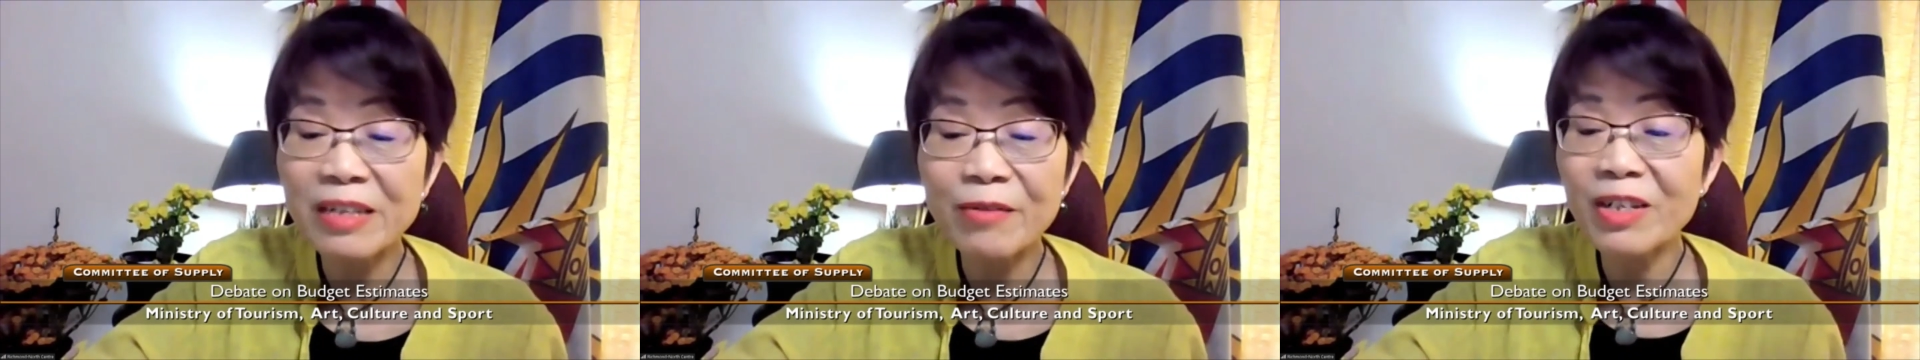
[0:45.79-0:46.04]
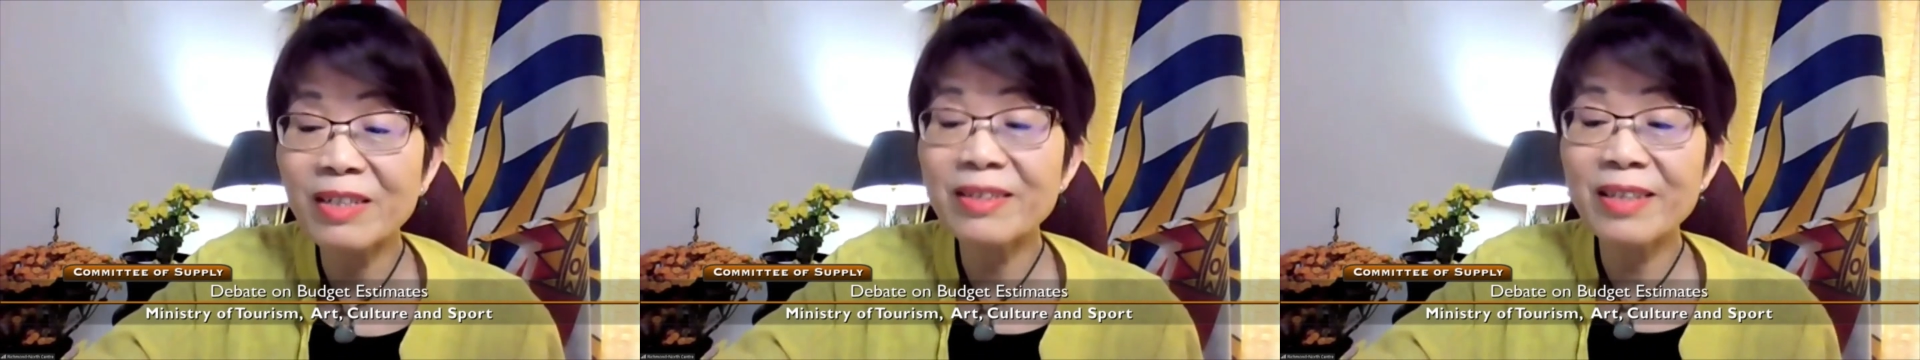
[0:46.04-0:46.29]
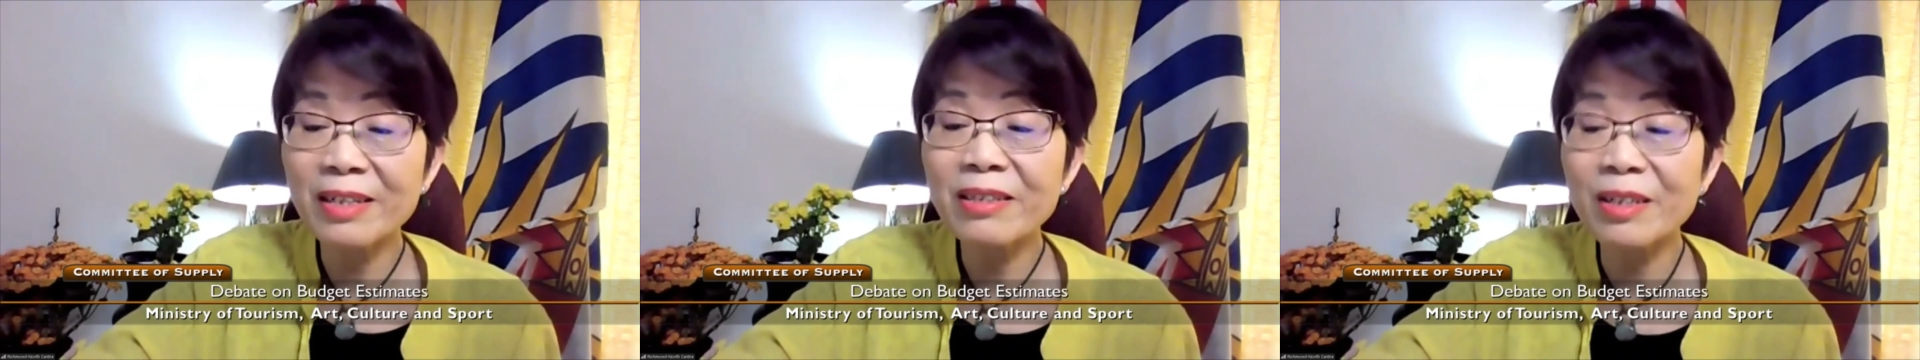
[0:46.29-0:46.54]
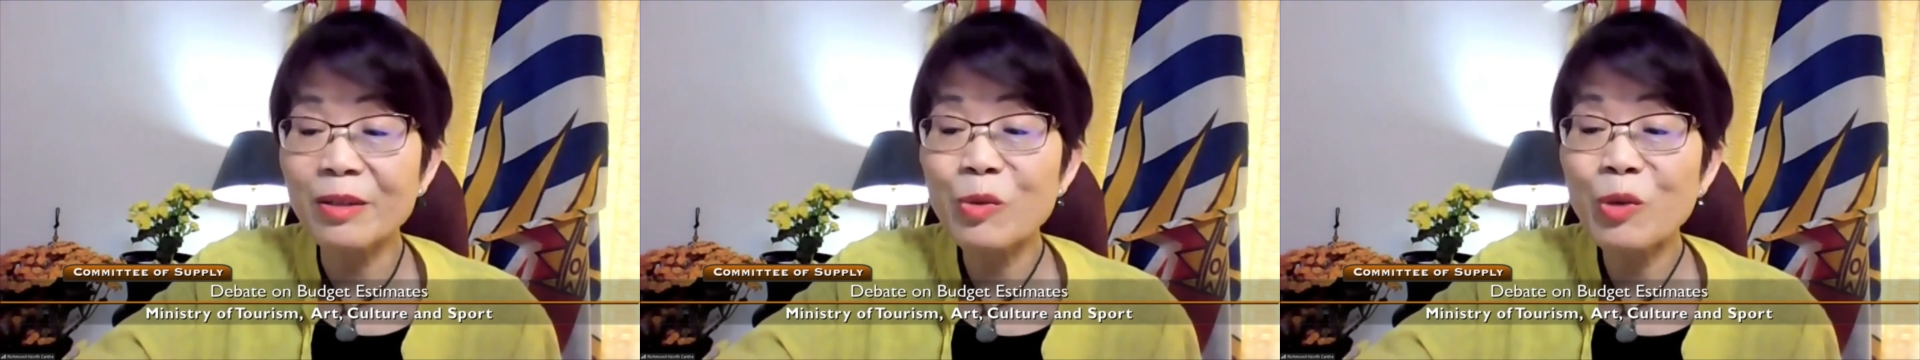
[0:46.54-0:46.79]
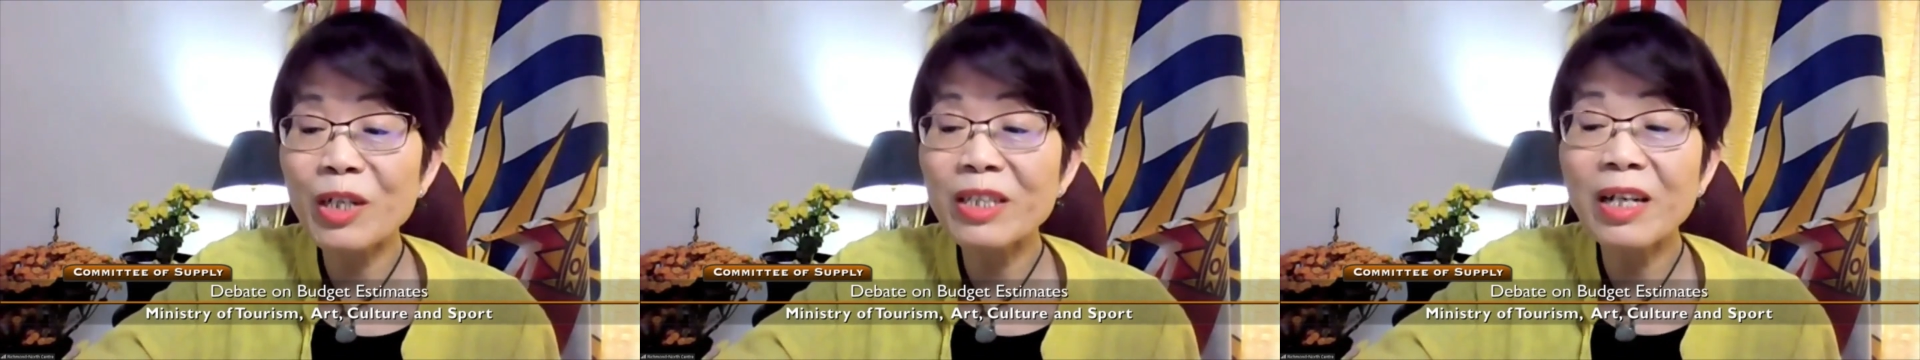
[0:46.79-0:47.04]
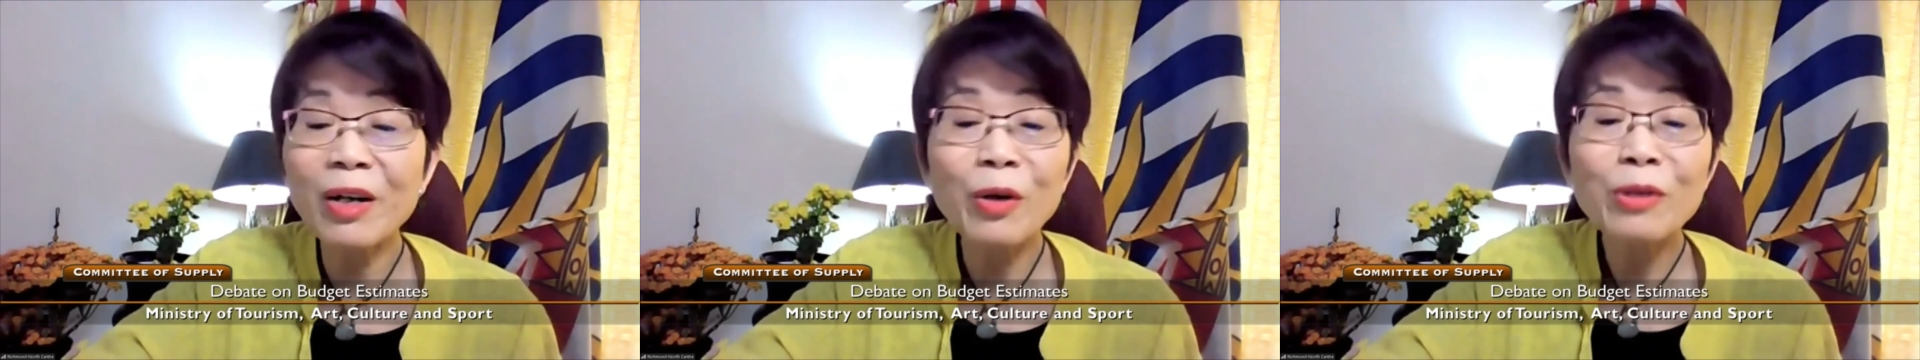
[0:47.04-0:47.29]
event sector where
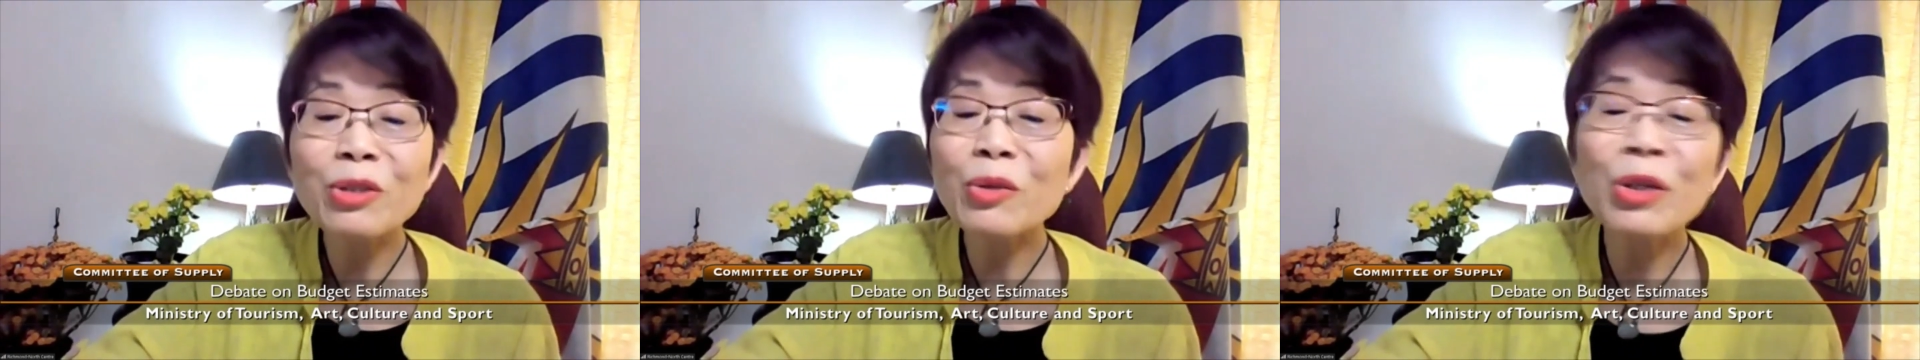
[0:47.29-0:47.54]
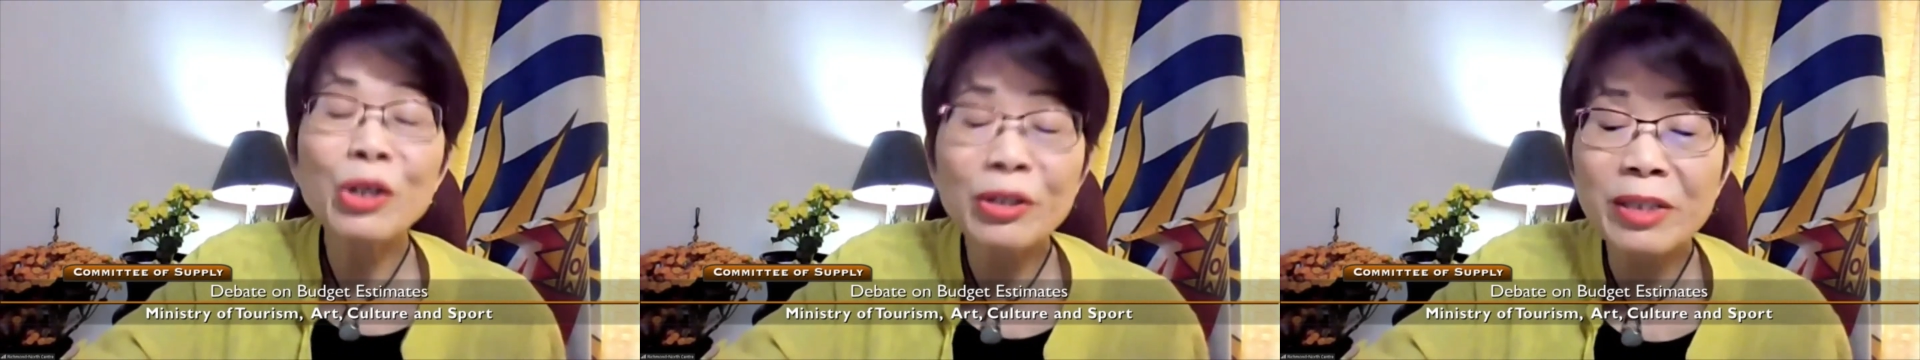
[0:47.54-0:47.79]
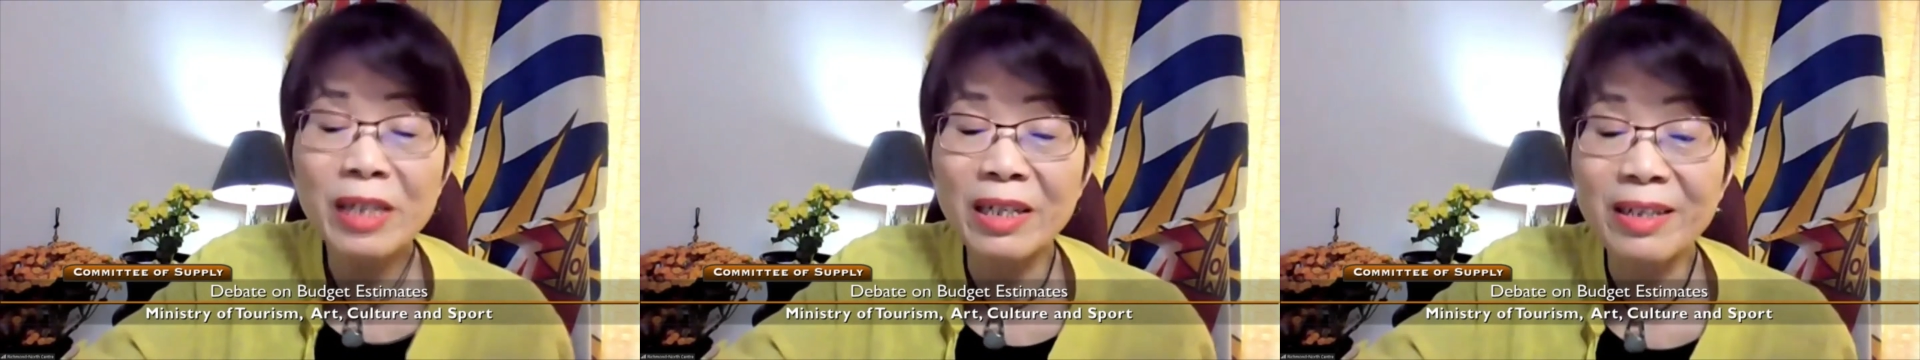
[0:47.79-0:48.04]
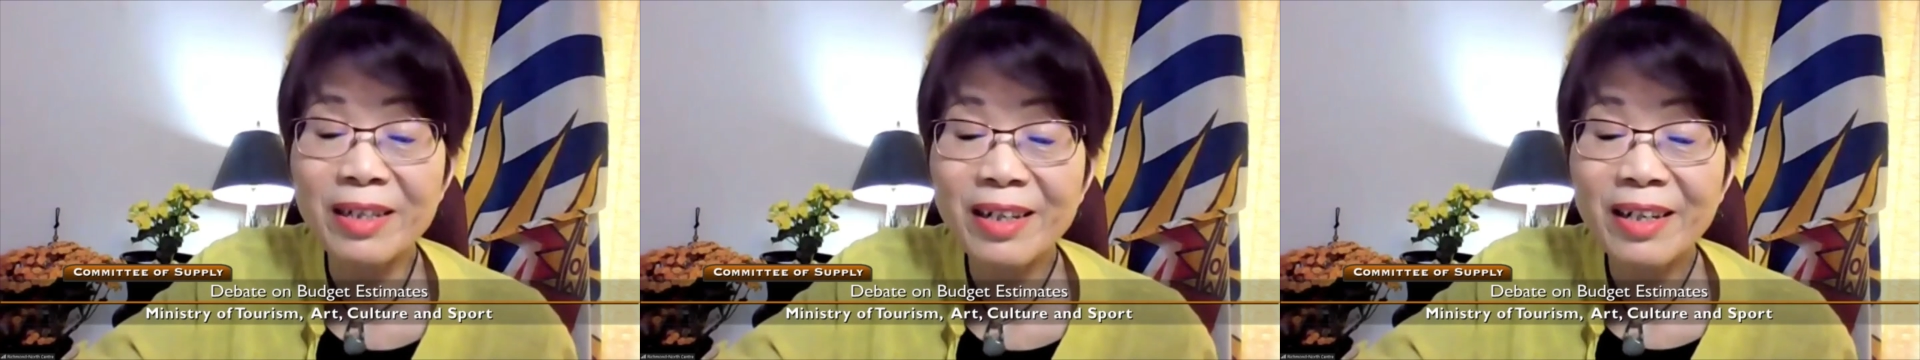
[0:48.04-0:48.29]
they are also hurting.